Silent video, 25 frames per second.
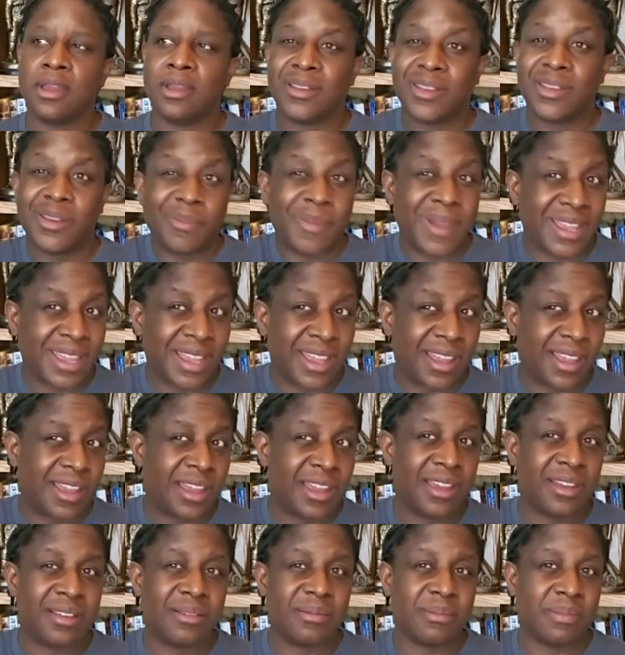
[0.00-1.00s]
you may get
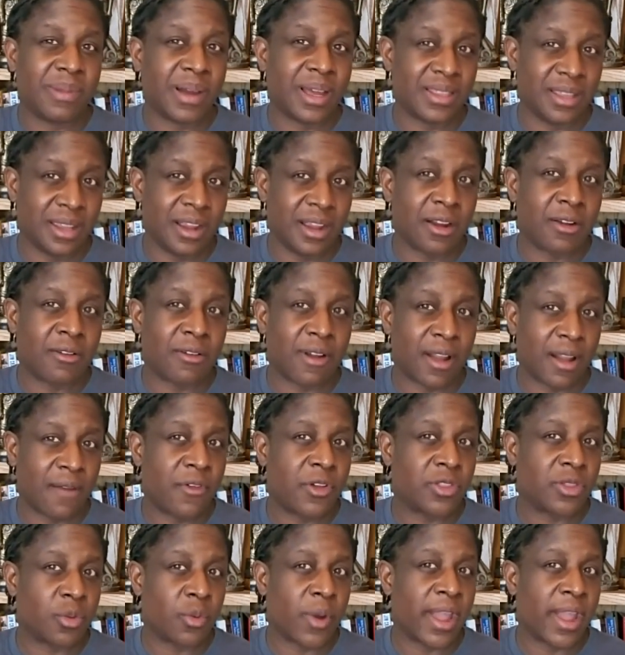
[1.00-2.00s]
hit by the aircraft
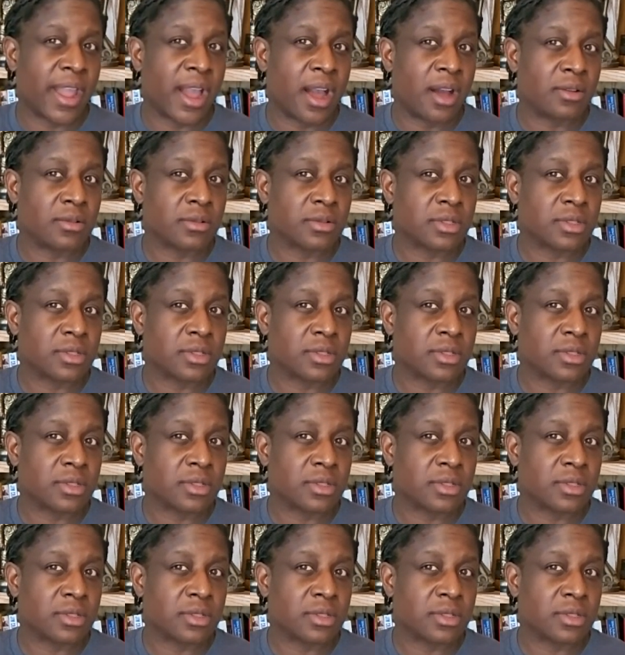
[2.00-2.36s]
on the way out.